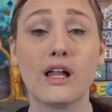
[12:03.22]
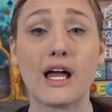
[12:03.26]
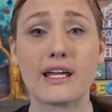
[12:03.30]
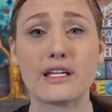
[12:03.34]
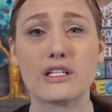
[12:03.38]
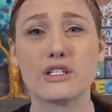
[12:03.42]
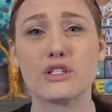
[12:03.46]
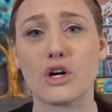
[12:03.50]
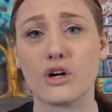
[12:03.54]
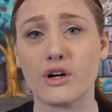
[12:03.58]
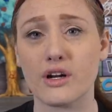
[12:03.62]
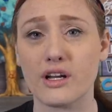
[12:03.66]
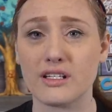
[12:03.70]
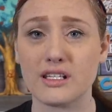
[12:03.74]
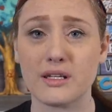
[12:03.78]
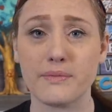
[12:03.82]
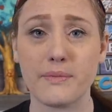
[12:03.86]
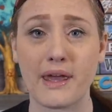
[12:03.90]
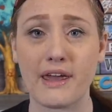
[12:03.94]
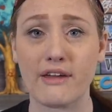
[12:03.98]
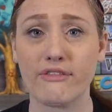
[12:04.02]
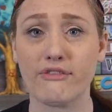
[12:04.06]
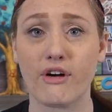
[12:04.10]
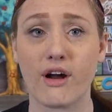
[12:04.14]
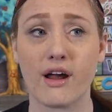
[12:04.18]
I started to
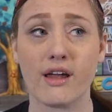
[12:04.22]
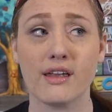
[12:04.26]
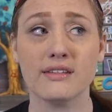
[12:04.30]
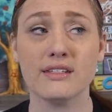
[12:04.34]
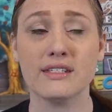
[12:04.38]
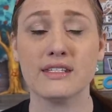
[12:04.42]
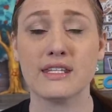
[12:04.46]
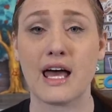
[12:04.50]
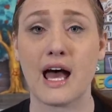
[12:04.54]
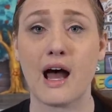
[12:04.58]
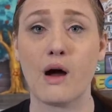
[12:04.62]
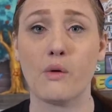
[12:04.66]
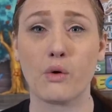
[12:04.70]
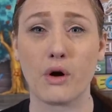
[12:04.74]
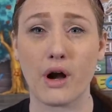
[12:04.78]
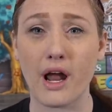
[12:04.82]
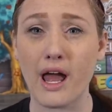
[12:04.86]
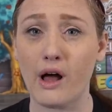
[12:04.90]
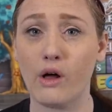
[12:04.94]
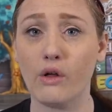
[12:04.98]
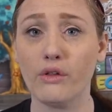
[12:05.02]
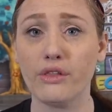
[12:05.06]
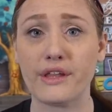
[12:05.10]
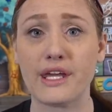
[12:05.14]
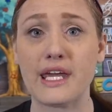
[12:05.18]
make friends that were
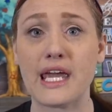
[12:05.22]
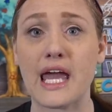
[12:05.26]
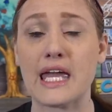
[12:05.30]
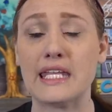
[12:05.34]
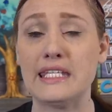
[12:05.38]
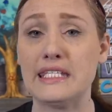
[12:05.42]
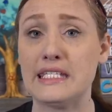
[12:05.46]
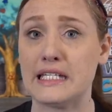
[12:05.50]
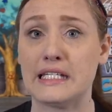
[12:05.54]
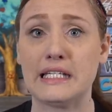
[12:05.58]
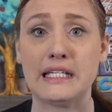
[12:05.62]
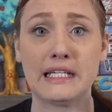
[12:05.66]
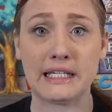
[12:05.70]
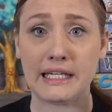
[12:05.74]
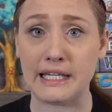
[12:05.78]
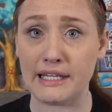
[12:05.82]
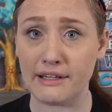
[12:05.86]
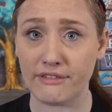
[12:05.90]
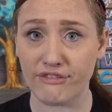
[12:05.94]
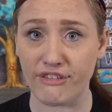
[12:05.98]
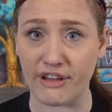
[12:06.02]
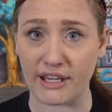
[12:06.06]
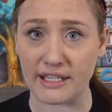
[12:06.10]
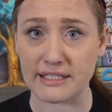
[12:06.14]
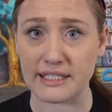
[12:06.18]
healthy and didn't need
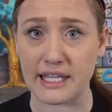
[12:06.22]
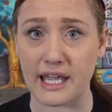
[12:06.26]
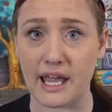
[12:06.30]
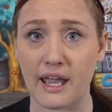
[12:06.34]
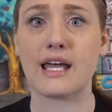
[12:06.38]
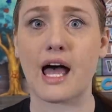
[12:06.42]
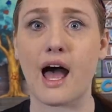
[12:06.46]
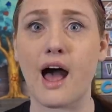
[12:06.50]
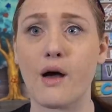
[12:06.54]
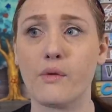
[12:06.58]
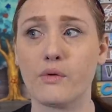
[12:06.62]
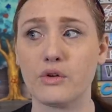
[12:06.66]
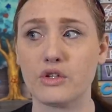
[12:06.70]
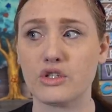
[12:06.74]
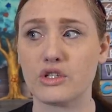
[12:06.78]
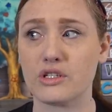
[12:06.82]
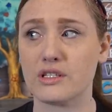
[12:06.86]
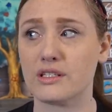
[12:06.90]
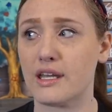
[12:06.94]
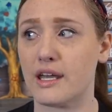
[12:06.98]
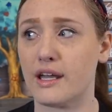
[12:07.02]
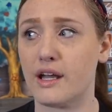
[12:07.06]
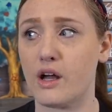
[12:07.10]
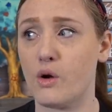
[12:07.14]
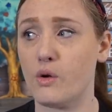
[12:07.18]
fixing. I was just
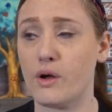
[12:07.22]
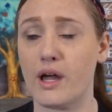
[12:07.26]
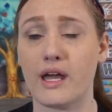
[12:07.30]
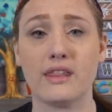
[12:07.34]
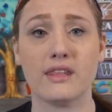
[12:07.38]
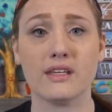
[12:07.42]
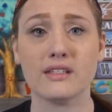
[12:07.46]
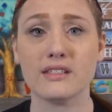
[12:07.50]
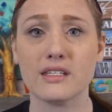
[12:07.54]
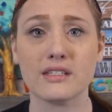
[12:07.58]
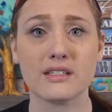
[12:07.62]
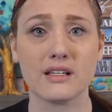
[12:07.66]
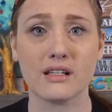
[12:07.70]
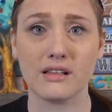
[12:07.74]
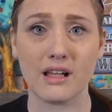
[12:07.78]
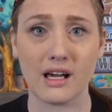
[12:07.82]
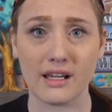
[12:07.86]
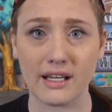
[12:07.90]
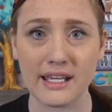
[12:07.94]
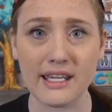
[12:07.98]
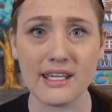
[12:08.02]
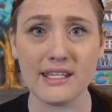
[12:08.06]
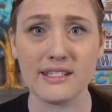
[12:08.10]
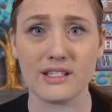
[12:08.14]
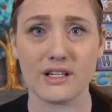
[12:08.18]
like, okay, this is a
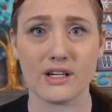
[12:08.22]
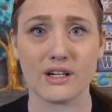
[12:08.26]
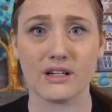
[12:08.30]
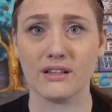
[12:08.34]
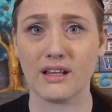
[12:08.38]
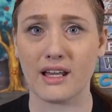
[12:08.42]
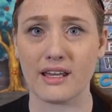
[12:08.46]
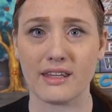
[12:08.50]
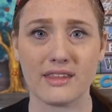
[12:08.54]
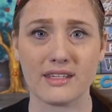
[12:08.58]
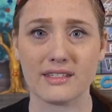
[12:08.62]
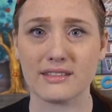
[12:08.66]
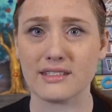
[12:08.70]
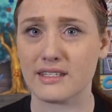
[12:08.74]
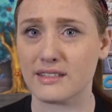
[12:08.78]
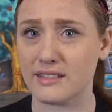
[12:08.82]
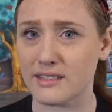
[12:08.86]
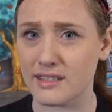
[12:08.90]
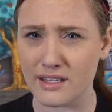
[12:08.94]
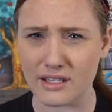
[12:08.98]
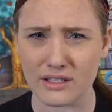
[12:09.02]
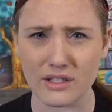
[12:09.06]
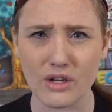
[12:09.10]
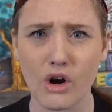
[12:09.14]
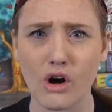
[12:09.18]
lot easier. Like this
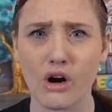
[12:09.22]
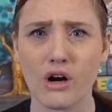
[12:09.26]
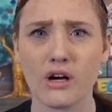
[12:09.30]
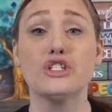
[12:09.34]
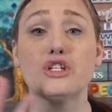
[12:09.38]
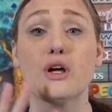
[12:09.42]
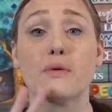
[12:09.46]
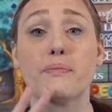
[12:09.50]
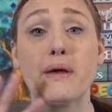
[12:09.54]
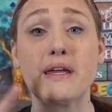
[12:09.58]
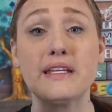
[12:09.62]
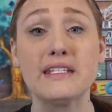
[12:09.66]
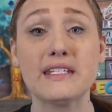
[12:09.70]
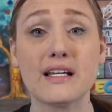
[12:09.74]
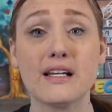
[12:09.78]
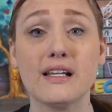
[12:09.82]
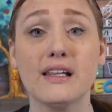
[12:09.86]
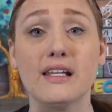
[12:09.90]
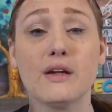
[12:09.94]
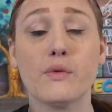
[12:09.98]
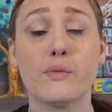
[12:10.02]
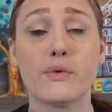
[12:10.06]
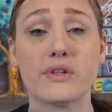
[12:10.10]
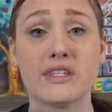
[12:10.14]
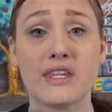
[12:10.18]
isn't as hard. So
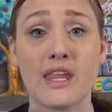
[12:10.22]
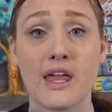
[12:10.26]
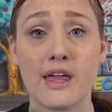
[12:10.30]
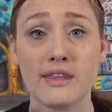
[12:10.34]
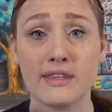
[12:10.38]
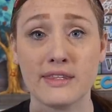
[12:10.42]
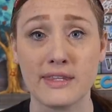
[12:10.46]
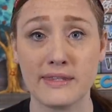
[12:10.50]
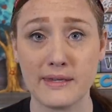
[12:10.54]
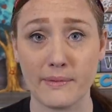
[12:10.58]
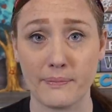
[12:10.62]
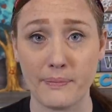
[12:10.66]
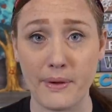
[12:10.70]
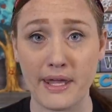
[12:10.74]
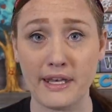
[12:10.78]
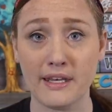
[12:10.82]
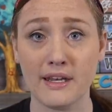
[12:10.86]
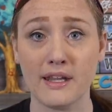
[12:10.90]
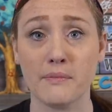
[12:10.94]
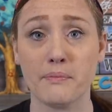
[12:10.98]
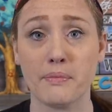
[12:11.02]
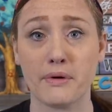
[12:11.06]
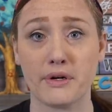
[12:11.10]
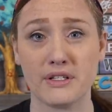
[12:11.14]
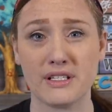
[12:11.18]
basically with
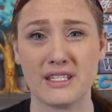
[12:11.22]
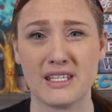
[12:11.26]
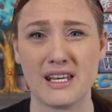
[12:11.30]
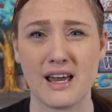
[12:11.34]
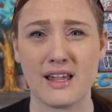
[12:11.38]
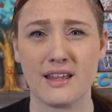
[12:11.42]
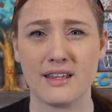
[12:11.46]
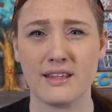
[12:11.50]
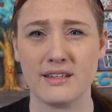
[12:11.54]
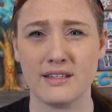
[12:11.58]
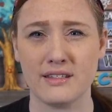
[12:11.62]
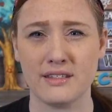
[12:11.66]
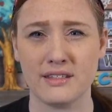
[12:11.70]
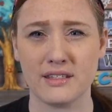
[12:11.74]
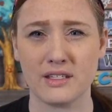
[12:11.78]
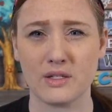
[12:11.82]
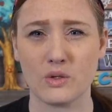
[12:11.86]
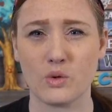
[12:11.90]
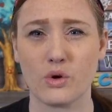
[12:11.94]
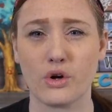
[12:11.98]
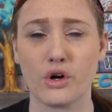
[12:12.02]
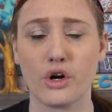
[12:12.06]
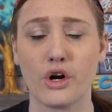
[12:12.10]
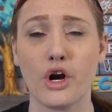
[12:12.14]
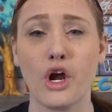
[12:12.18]
dependent personality
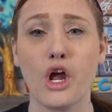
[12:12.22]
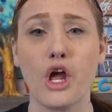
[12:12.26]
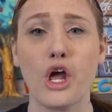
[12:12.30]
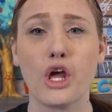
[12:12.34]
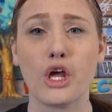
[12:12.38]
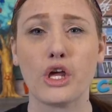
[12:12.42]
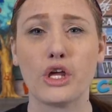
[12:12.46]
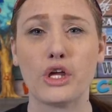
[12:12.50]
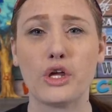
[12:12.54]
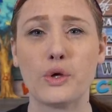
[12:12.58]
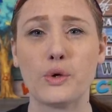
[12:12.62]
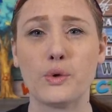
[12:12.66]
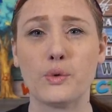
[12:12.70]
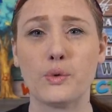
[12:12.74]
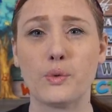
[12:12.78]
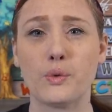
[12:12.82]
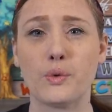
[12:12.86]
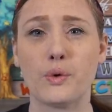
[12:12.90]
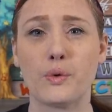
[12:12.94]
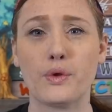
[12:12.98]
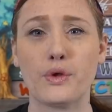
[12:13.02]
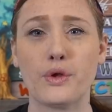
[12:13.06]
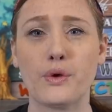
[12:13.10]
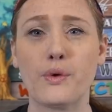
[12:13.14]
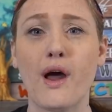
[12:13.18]
disorder, you,
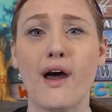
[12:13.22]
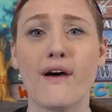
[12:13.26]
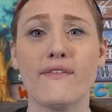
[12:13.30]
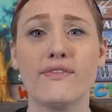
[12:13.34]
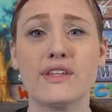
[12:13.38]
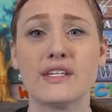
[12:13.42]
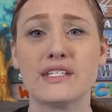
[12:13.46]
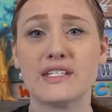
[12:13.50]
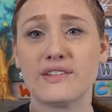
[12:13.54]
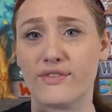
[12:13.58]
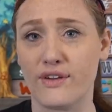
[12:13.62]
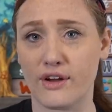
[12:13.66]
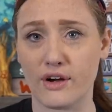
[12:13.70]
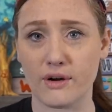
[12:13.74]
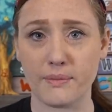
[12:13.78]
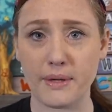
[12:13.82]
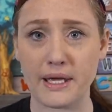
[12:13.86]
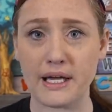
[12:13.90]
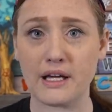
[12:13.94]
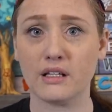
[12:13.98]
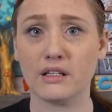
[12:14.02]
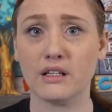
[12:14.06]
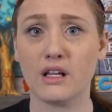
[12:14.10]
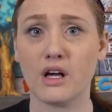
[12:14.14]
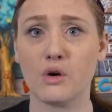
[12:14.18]
you have this fear of being
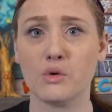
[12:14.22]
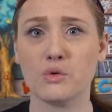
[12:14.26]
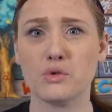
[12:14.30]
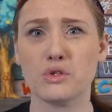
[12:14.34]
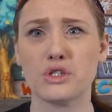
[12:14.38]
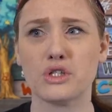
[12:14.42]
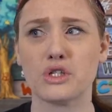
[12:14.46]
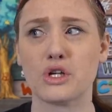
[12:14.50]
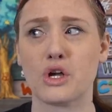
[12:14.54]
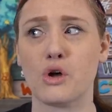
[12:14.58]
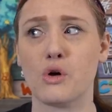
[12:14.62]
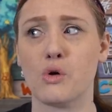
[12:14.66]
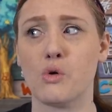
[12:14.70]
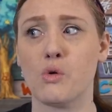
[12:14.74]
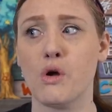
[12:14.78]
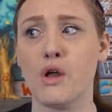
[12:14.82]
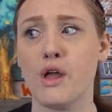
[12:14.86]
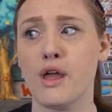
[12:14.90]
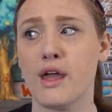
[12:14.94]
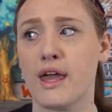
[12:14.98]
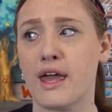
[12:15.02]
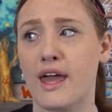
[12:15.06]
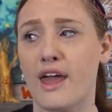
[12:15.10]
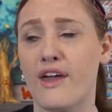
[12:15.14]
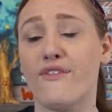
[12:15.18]
alone. So
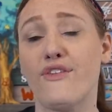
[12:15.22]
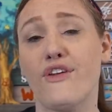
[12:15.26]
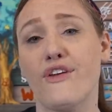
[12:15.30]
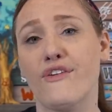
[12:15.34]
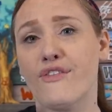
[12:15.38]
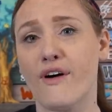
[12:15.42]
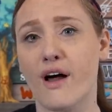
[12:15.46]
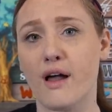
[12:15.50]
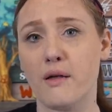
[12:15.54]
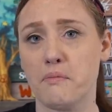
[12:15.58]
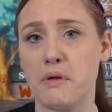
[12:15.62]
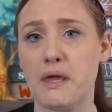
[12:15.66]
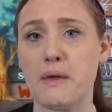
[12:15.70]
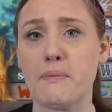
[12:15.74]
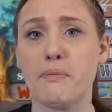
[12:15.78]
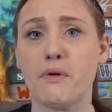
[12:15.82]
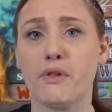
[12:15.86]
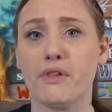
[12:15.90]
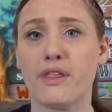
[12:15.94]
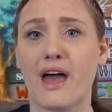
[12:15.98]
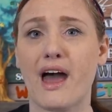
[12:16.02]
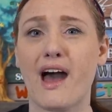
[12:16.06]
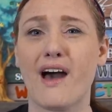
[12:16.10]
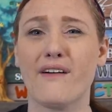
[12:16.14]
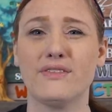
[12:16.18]
if you find people
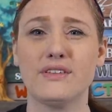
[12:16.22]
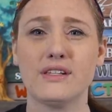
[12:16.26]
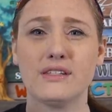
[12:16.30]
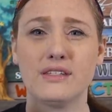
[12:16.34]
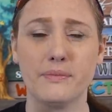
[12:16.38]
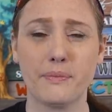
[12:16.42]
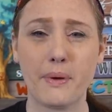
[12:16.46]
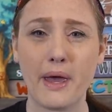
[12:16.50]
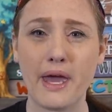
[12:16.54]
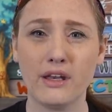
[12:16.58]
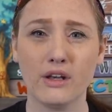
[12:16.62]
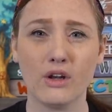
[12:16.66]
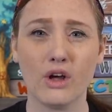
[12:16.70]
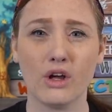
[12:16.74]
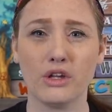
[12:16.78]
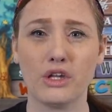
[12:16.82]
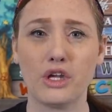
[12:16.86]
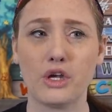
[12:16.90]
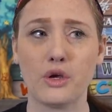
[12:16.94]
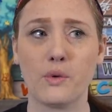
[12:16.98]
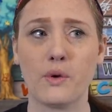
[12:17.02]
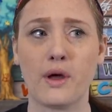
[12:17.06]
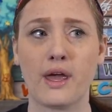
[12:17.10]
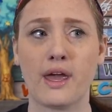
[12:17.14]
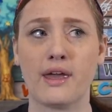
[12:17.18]
that have to depend on
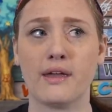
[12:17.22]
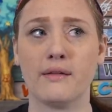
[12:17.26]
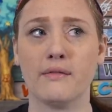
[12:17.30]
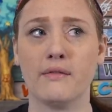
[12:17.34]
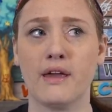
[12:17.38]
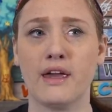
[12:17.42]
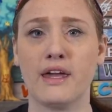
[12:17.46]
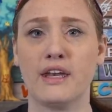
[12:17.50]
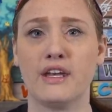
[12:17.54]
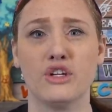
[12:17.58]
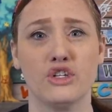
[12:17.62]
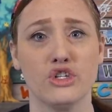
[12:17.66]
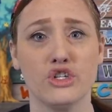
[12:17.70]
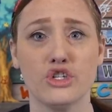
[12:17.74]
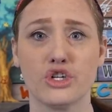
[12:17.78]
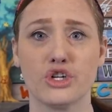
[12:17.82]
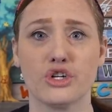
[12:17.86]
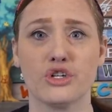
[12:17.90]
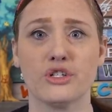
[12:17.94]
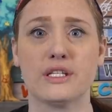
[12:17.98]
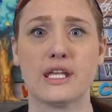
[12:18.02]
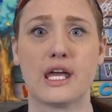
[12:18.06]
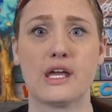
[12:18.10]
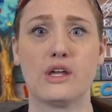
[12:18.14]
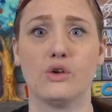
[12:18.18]
you, it, it
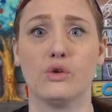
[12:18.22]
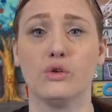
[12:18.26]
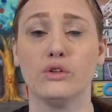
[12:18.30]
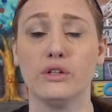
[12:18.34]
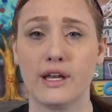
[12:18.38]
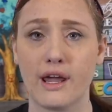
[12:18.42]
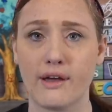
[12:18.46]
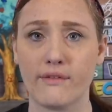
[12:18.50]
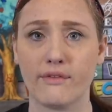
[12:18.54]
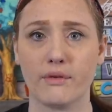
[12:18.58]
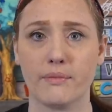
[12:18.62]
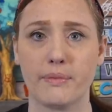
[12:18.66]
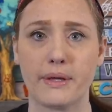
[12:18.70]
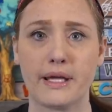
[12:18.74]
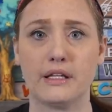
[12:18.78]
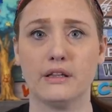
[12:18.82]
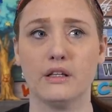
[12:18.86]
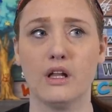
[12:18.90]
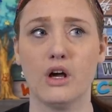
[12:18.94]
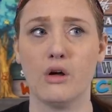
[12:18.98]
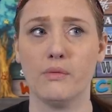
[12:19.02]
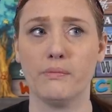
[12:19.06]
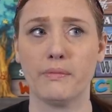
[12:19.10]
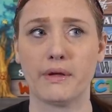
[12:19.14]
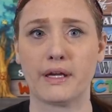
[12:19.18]
ensures that you'll never be
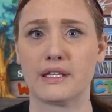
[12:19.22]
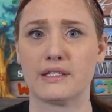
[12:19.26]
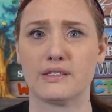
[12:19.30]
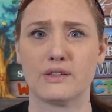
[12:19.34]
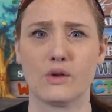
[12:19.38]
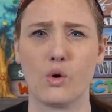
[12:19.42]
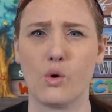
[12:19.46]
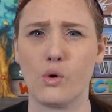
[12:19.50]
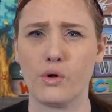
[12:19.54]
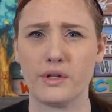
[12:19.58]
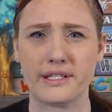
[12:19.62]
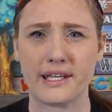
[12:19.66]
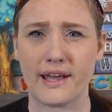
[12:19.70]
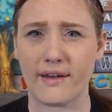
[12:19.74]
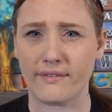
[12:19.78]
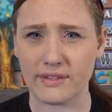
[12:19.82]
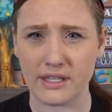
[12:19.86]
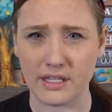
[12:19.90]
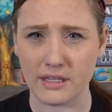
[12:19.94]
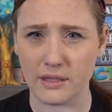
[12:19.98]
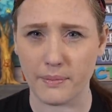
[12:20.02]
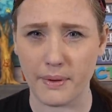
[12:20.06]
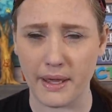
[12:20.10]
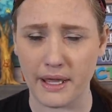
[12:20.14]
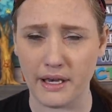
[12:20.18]
alone because they'll always have to
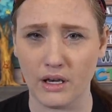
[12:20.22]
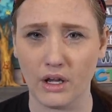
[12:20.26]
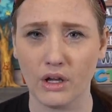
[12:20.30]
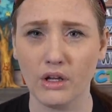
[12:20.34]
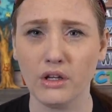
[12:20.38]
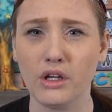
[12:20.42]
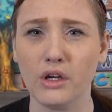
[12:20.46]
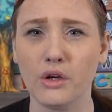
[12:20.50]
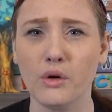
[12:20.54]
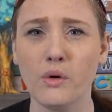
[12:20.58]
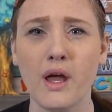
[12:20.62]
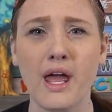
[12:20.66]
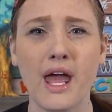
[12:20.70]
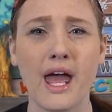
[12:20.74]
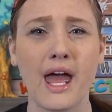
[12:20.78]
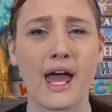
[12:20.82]
depend on you.